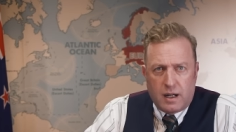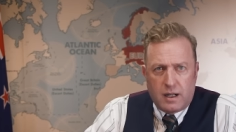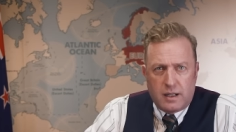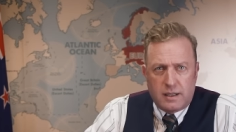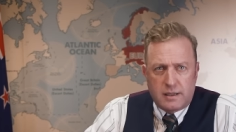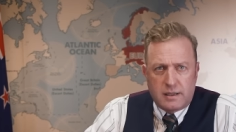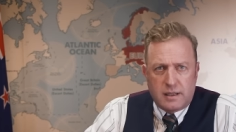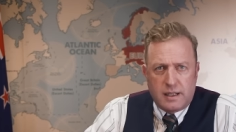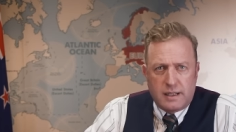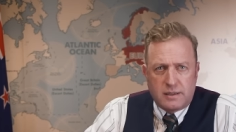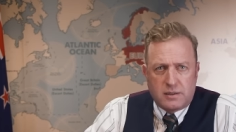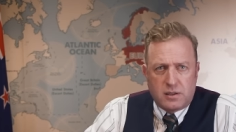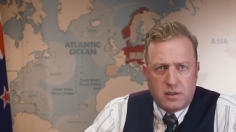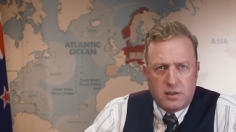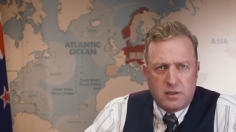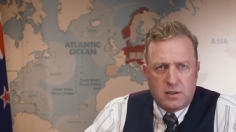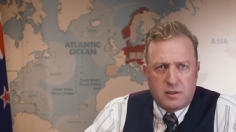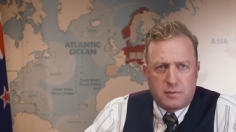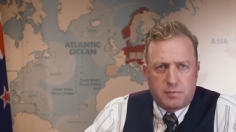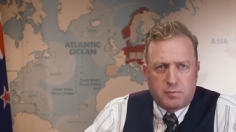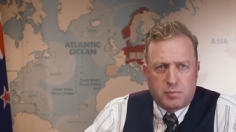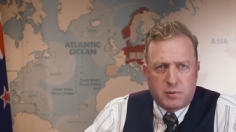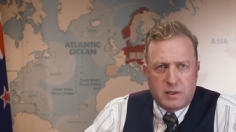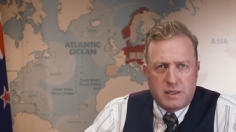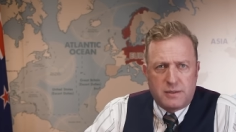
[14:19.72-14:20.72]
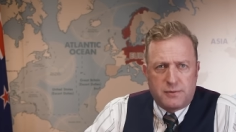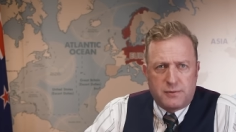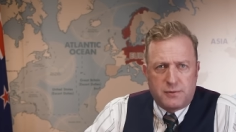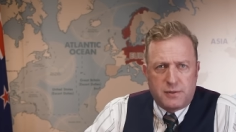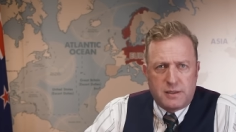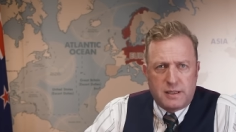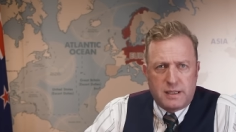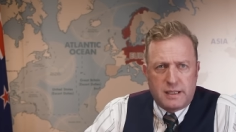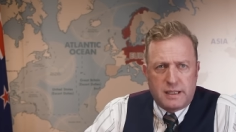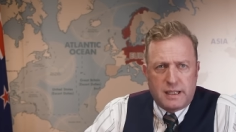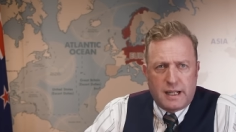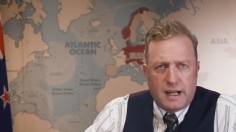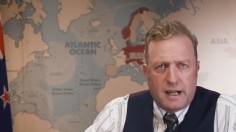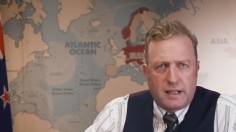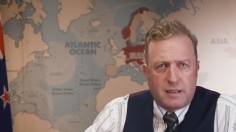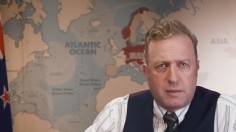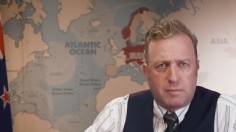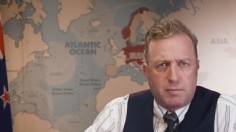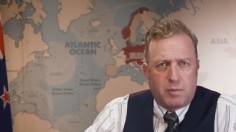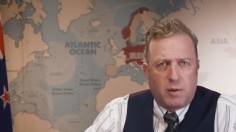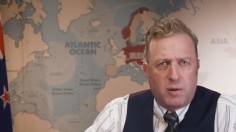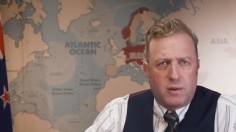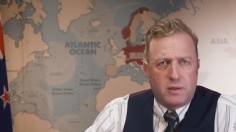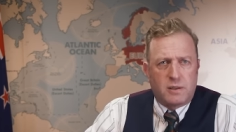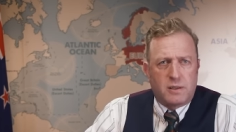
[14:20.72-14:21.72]
I'd like to look briefly at a
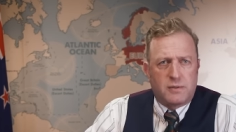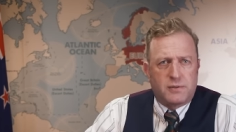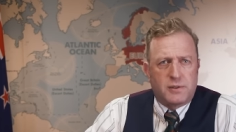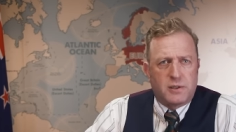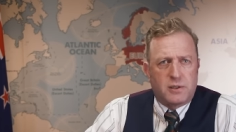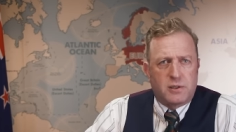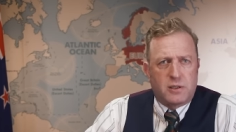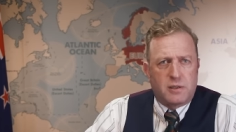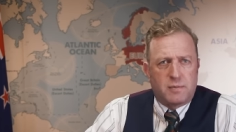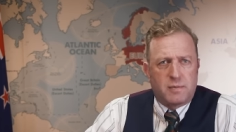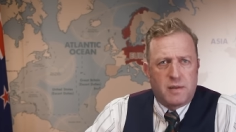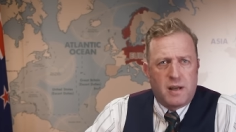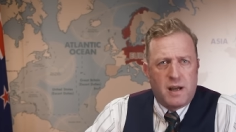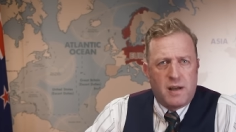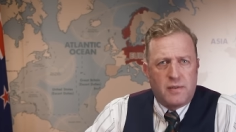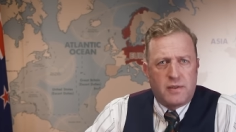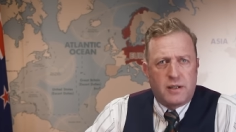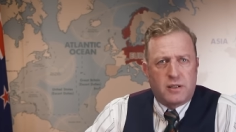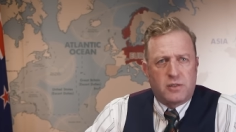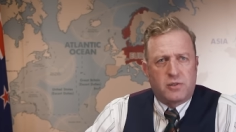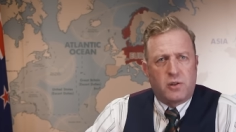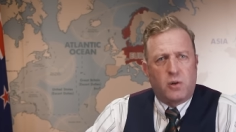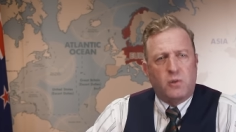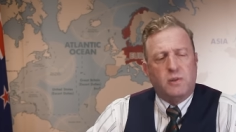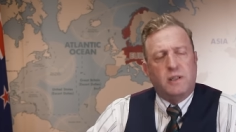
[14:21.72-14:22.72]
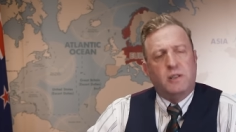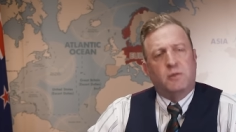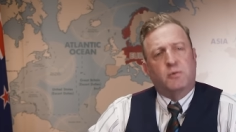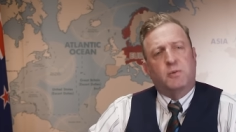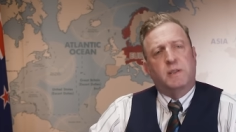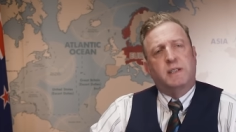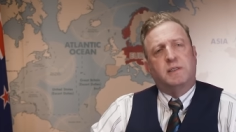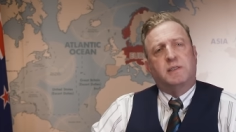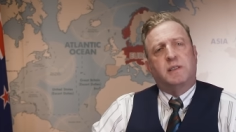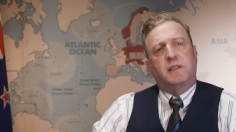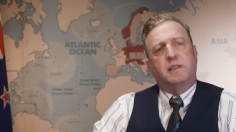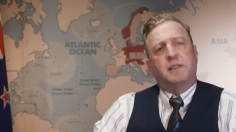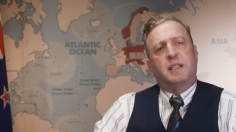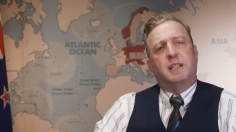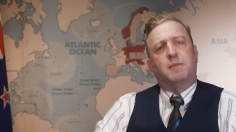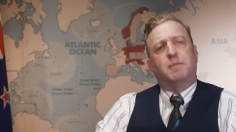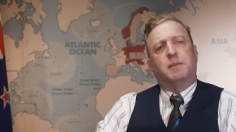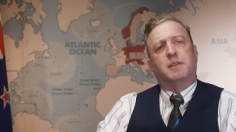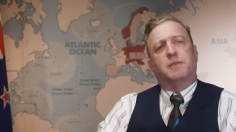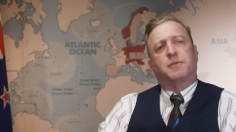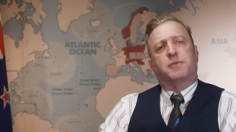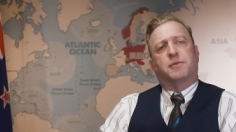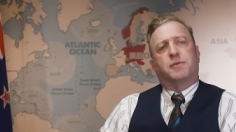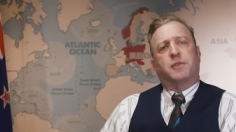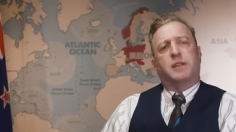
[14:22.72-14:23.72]
part of Europe that has only recently
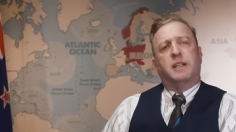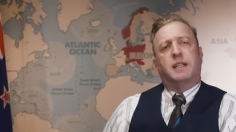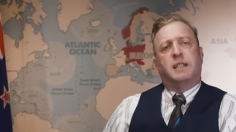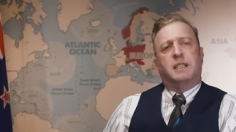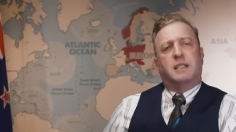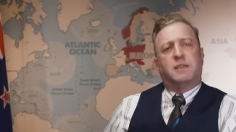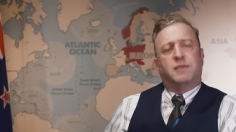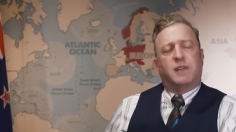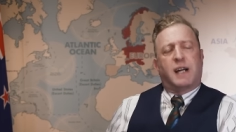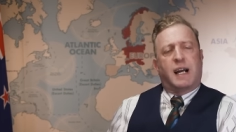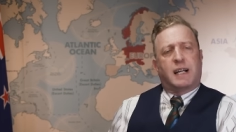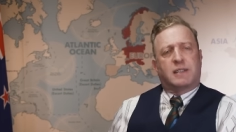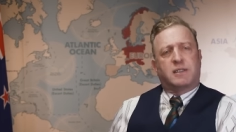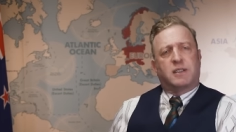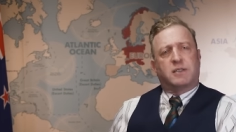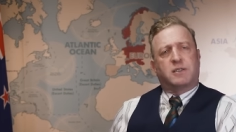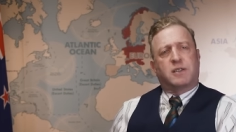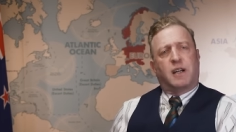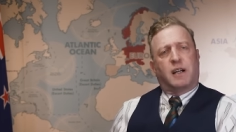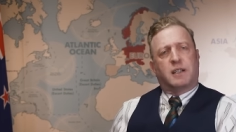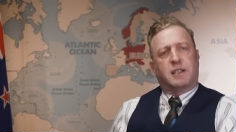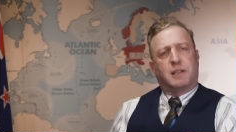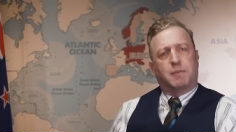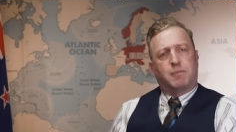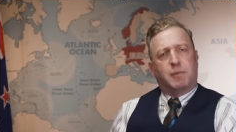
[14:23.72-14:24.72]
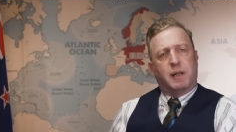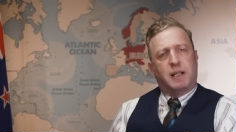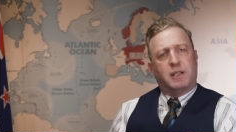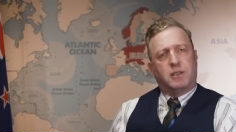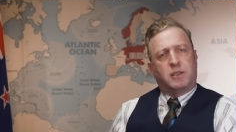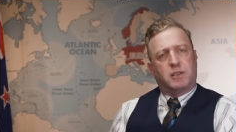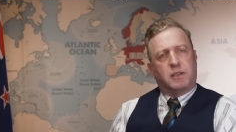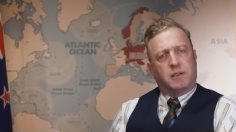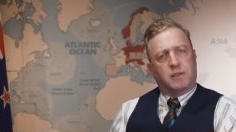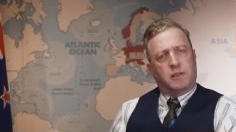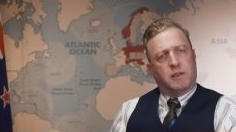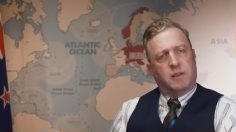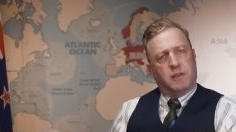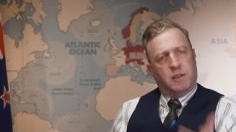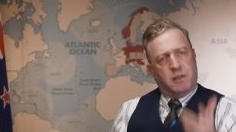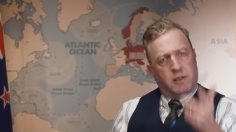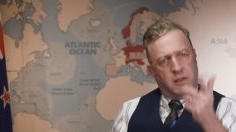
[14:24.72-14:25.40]
been freed of Axis occupation,